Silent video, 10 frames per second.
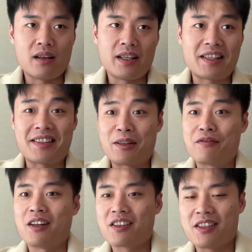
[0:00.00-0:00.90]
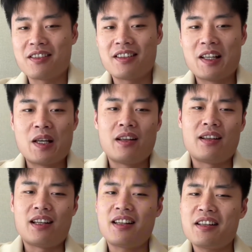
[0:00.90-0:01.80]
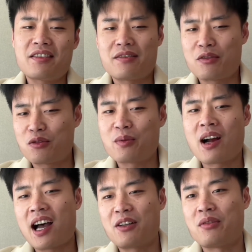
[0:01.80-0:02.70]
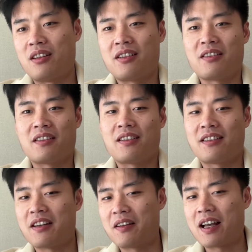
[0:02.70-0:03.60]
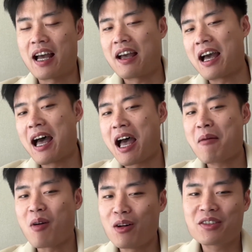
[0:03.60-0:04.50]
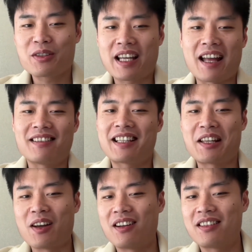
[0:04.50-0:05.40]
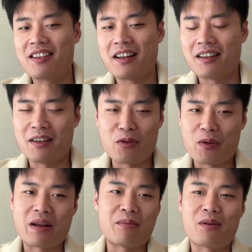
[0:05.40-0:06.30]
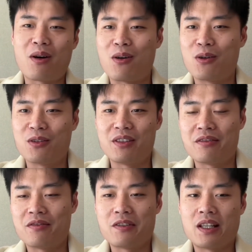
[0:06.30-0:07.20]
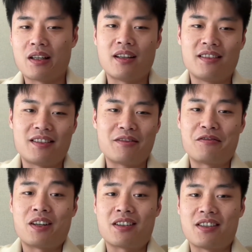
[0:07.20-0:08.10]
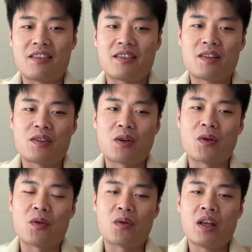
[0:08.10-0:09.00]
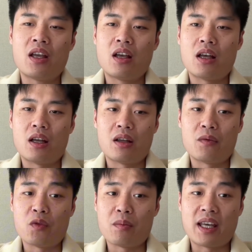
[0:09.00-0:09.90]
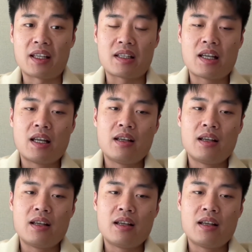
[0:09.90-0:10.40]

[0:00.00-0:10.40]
Excel function, that is super hard to learn. I'm also cannot remember all the functions, so we make